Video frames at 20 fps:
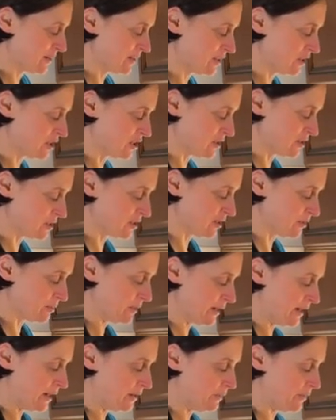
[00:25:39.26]
I'm going to shut
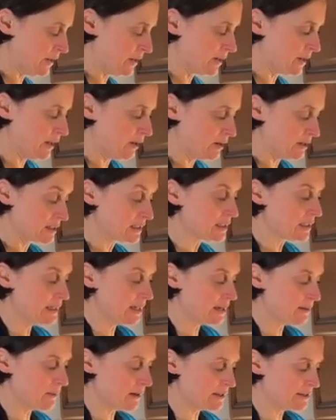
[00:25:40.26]
up now, but
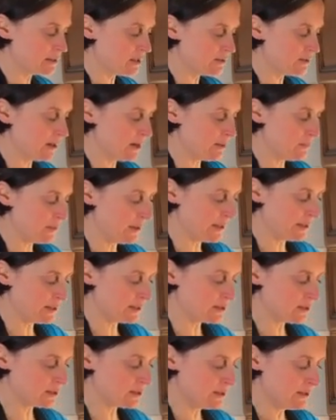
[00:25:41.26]
honestly, I don't like pine
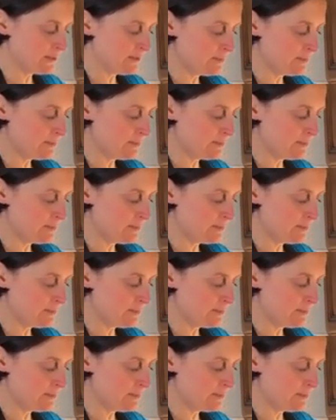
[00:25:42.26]
nuts.